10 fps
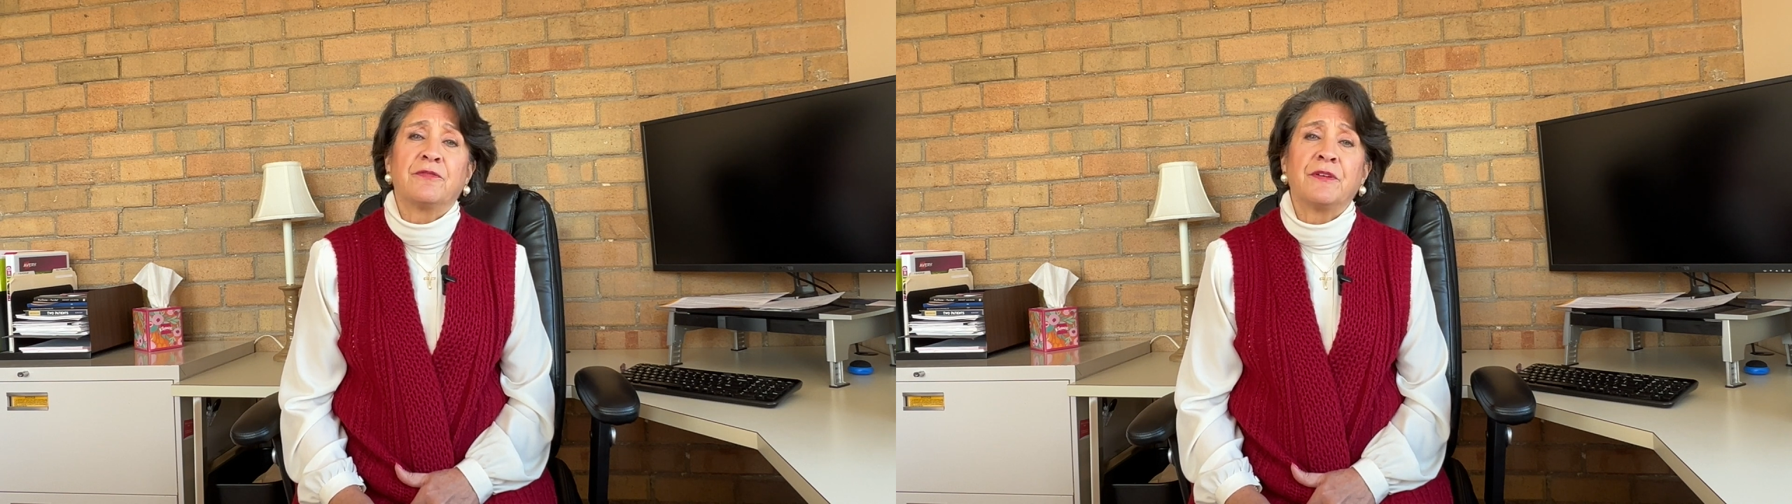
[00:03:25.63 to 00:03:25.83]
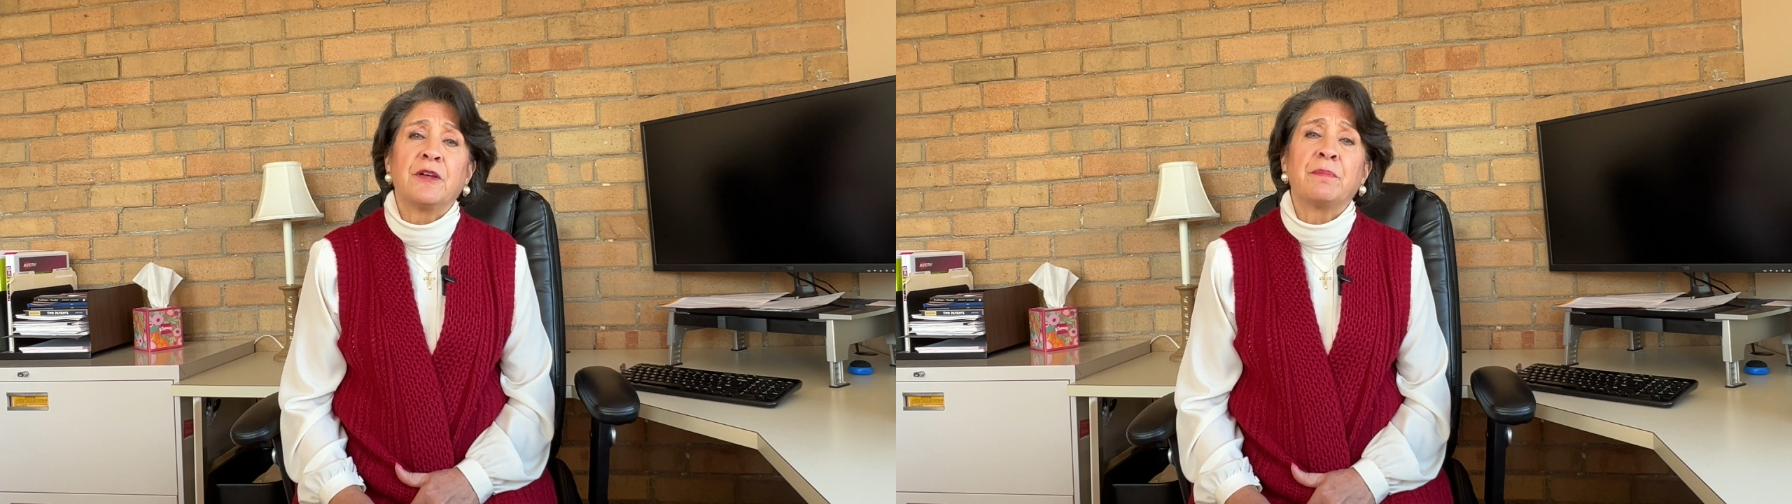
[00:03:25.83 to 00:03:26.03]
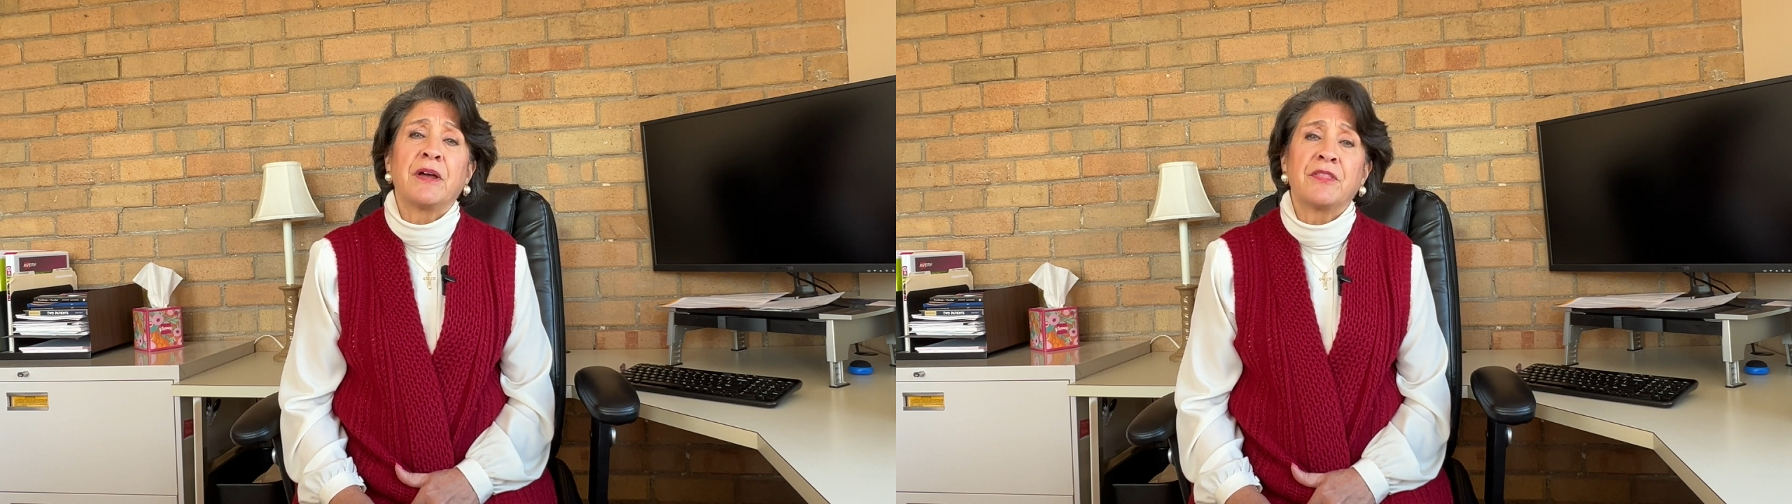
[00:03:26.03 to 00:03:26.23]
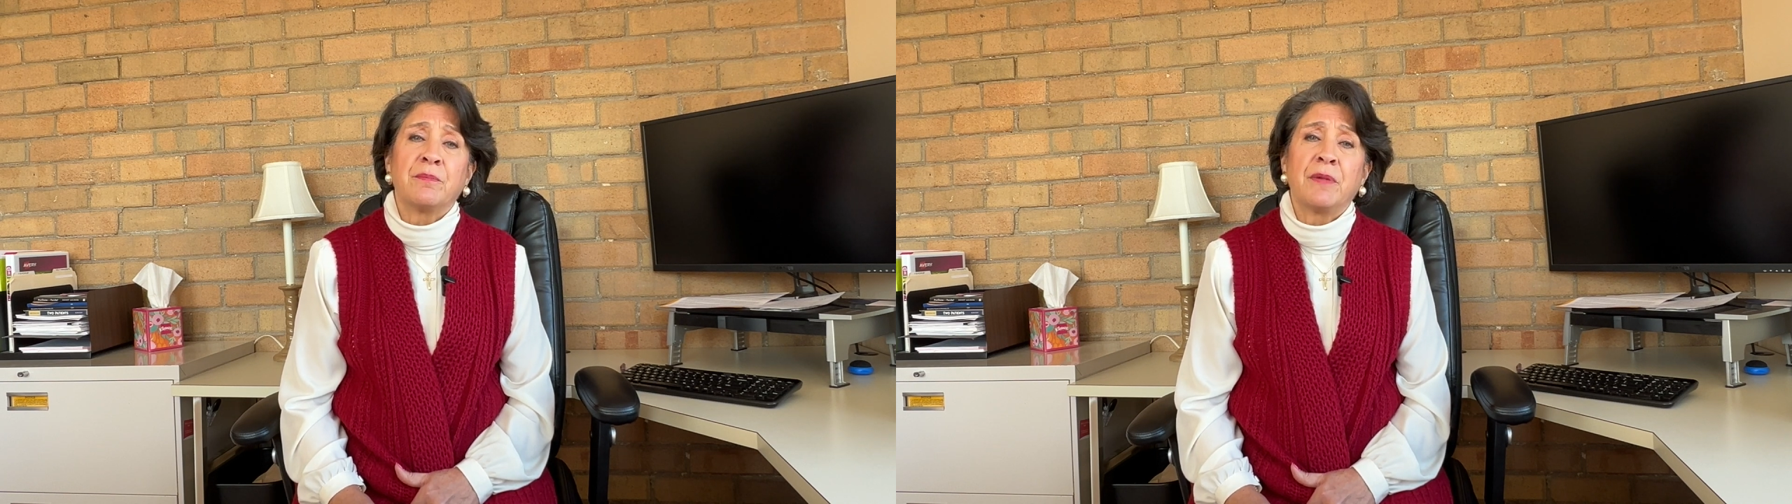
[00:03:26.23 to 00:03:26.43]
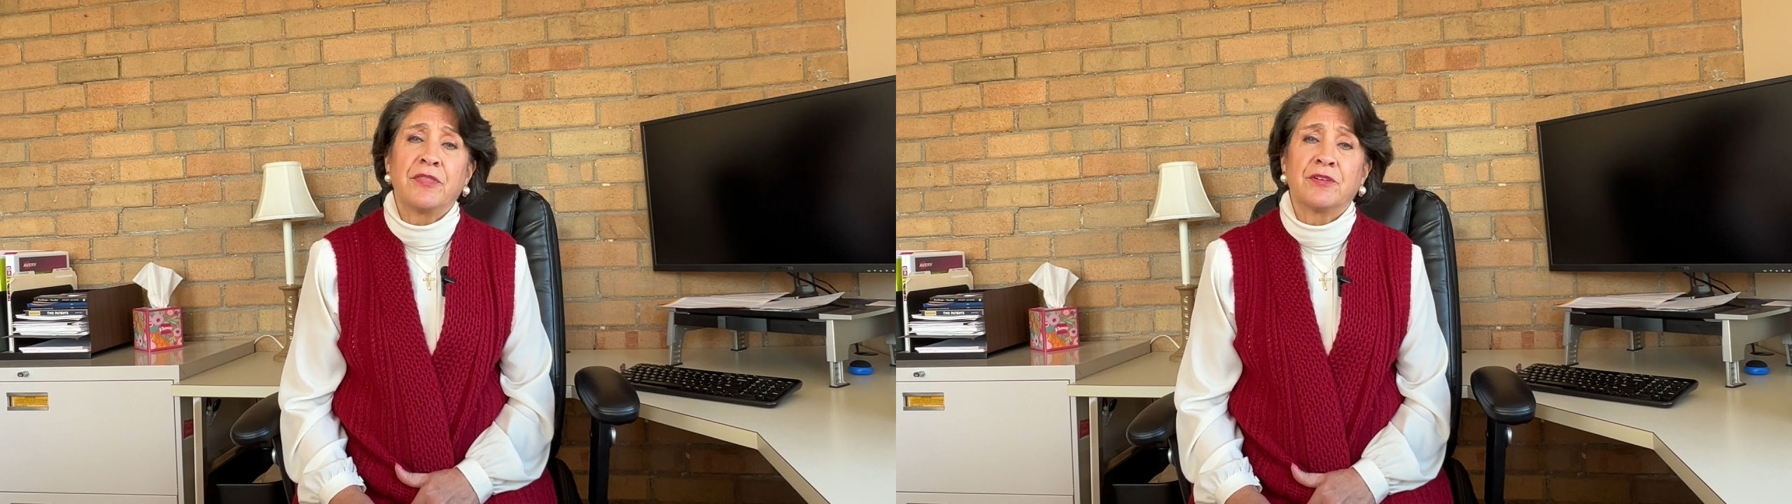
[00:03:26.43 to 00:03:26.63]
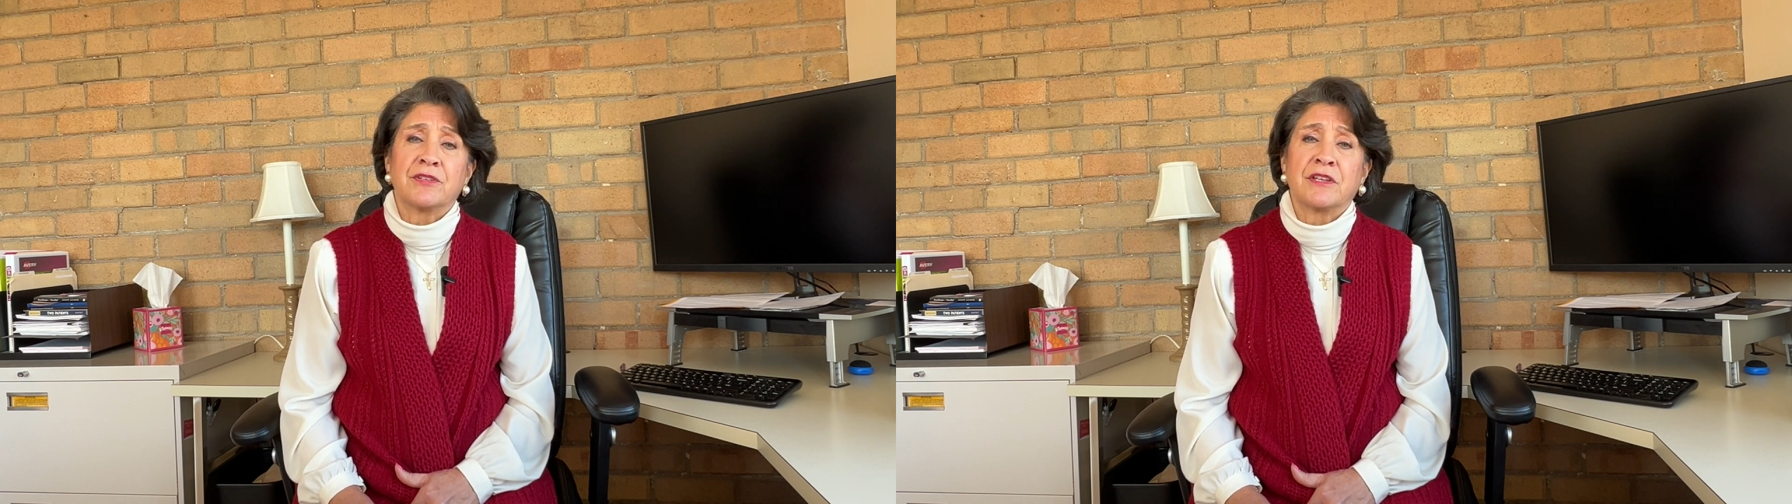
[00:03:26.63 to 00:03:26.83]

felt by the mothers